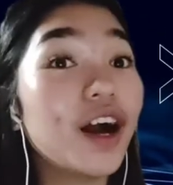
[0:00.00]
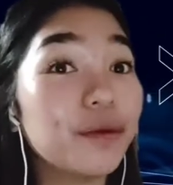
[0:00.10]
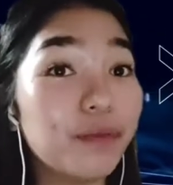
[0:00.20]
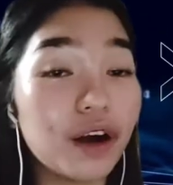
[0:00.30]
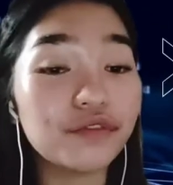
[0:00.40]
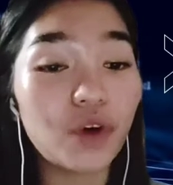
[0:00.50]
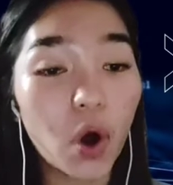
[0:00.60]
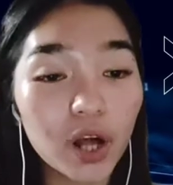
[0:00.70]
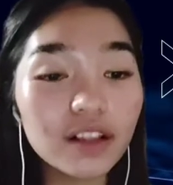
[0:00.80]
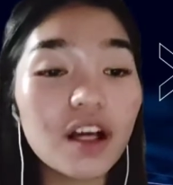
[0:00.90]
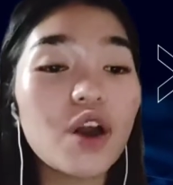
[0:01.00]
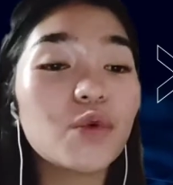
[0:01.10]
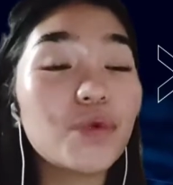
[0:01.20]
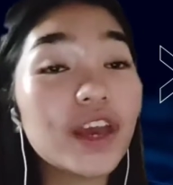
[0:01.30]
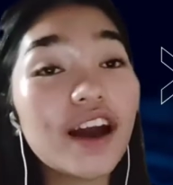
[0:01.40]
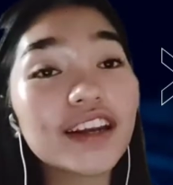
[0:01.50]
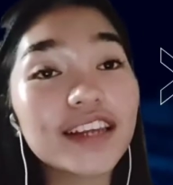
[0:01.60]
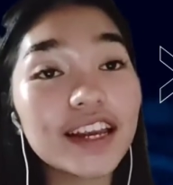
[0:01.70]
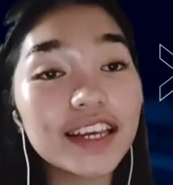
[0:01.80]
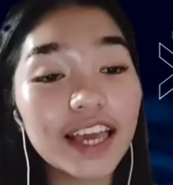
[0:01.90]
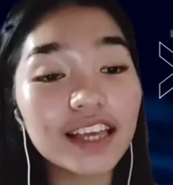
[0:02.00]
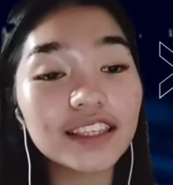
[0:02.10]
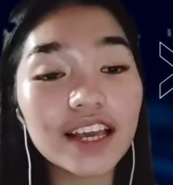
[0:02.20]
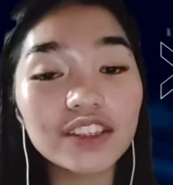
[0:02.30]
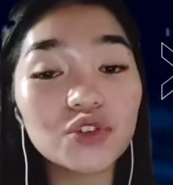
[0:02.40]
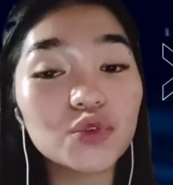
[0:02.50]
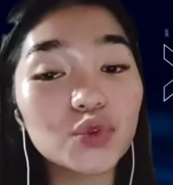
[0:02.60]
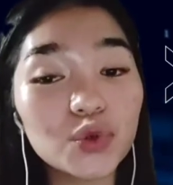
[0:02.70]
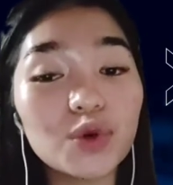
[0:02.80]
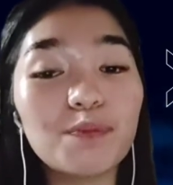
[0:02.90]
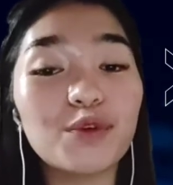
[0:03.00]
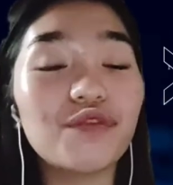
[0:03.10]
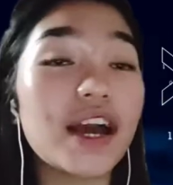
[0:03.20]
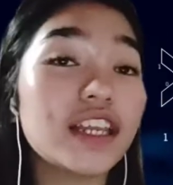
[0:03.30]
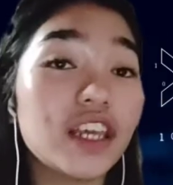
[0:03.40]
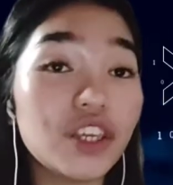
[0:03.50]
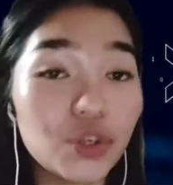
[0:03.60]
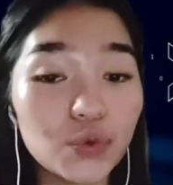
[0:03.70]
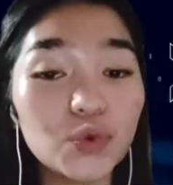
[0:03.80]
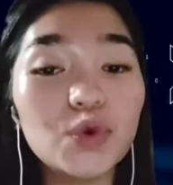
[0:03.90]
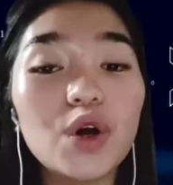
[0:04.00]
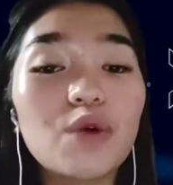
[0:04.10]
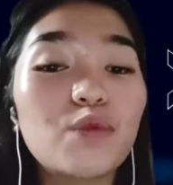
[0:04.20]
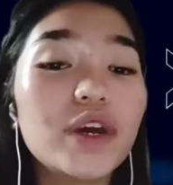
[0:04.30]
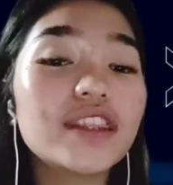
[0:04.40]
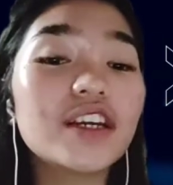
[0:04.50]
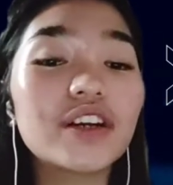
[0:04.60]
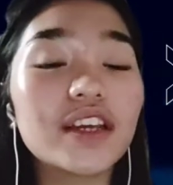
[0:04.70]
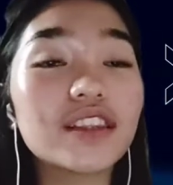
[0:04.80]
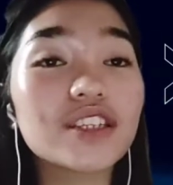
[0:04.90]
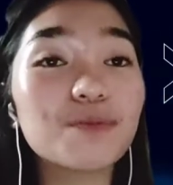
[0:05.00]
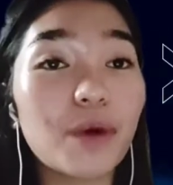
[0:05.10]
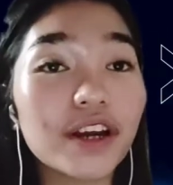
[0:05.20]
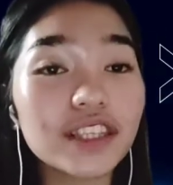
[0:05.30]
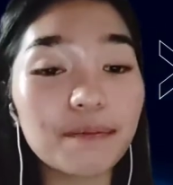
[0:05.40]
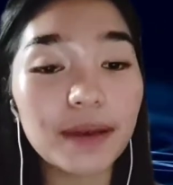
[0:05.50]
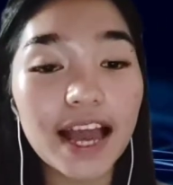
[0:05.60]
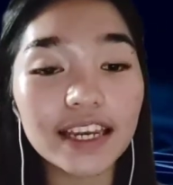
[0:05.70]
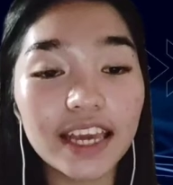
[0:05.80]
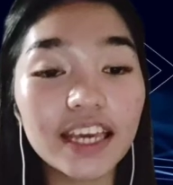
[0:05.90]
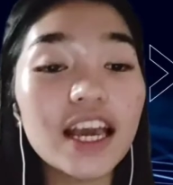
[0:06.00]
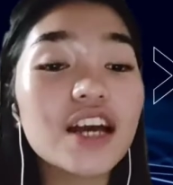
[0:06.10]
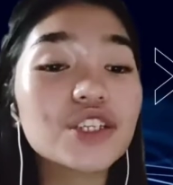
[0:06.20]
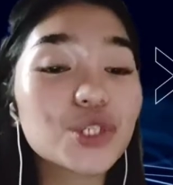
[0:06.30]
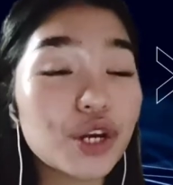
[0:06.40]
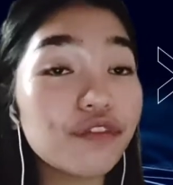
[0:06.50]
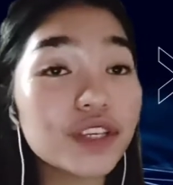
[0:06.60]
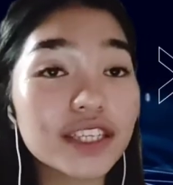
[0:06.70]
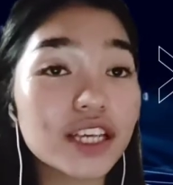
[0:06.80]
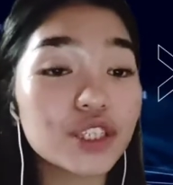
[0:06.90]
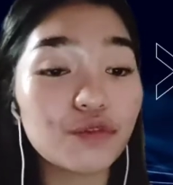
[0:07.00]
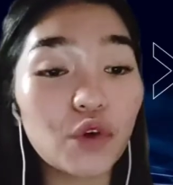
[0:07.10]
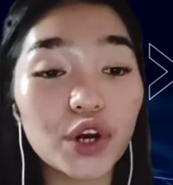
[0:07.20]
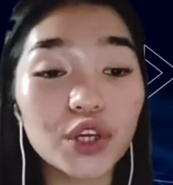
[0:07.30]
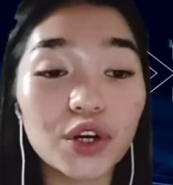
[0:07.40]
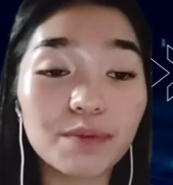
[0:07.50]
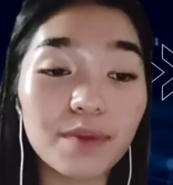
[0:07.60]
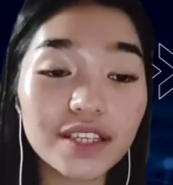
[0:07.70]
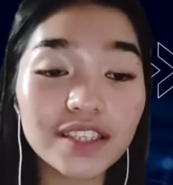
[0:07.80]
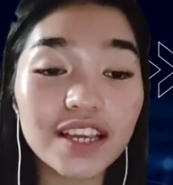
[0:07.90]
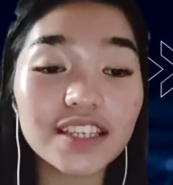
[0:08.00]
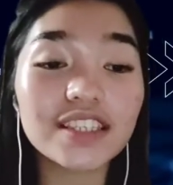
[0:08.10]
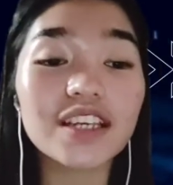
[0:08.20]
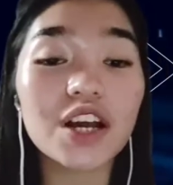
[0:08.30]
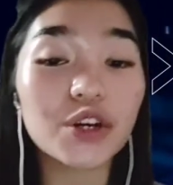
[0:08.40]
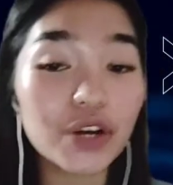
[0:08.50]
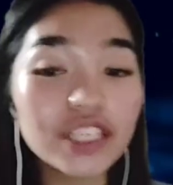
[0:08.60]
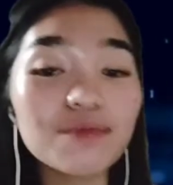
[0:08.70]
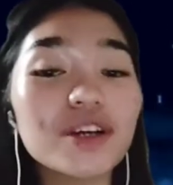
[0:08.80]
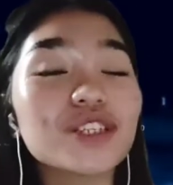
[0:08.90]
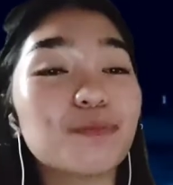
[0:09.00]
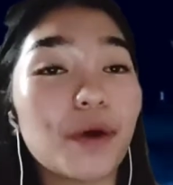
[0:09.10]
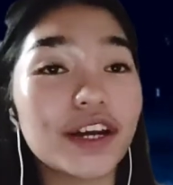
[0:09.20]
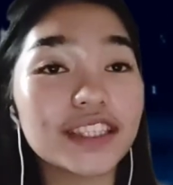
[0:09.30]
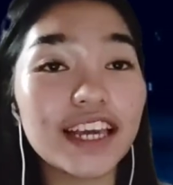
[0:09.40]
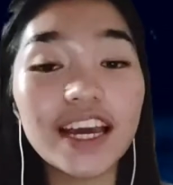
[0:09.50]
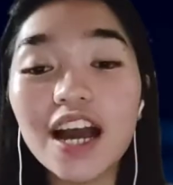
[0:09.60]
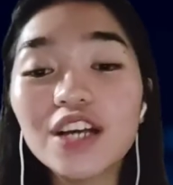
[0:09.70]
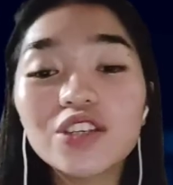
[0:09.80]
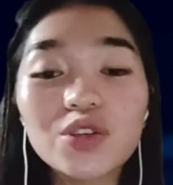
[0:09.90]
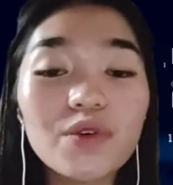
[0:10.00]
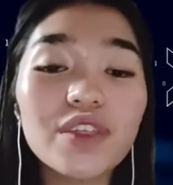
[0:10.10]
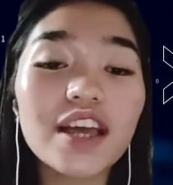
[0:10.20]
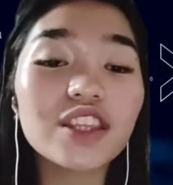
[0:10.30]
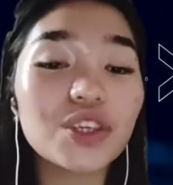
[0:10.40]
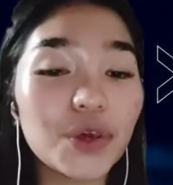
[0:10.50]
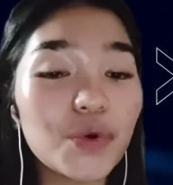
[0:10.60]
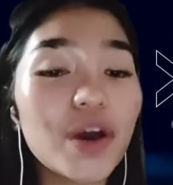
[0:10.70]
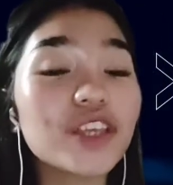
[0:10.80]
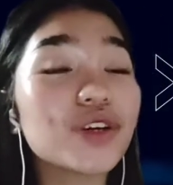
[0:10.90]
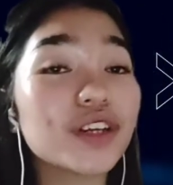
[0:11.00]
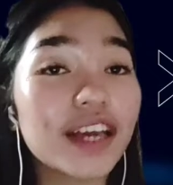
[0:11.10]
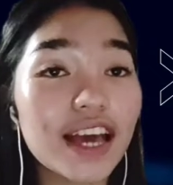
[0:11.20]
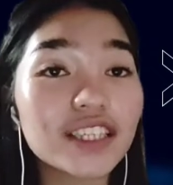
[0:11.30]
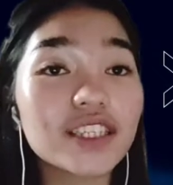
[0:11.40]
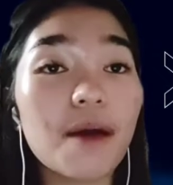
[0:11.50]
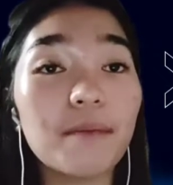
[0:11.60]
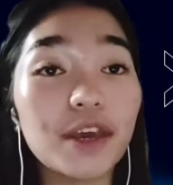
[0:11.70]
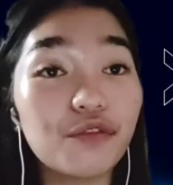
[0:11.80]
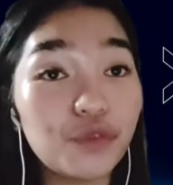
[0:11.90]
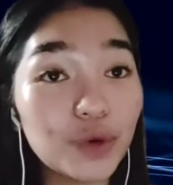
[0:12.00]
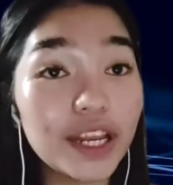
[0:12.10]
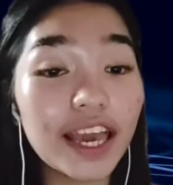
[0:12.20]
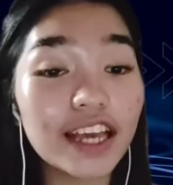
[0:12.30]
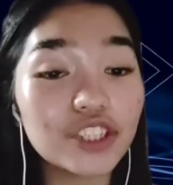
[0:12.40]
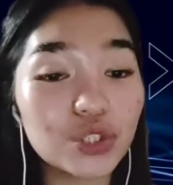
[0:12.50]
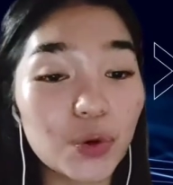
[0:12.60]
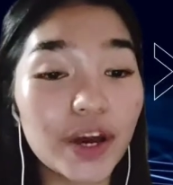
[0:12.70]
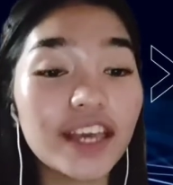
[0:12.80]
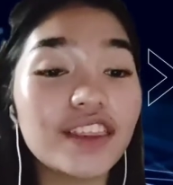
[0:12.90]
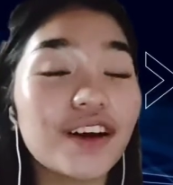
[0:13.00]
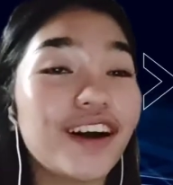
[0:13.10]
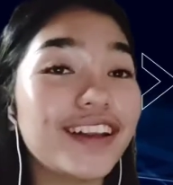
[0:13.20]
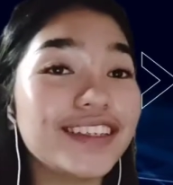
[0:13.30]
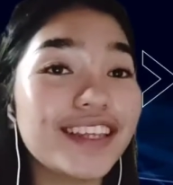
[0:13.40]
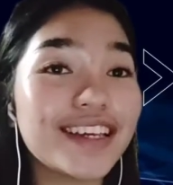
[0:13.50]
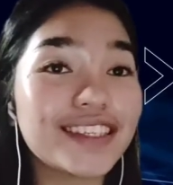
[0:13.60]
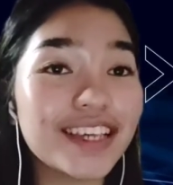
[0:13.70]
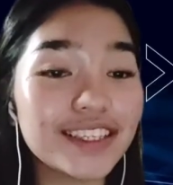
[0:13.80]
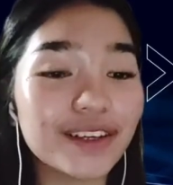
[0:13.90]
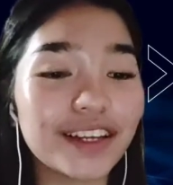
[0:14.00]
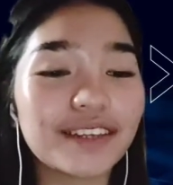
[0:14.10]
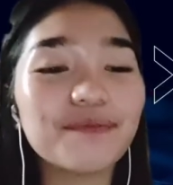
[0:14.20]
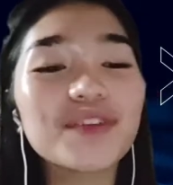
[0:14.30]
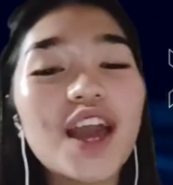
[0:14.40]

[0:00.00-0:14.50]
Above all, we are dedicated to providing you with the greatest party planning services for your business Christmas party so that you and your guests may fully enjoy the holiday season.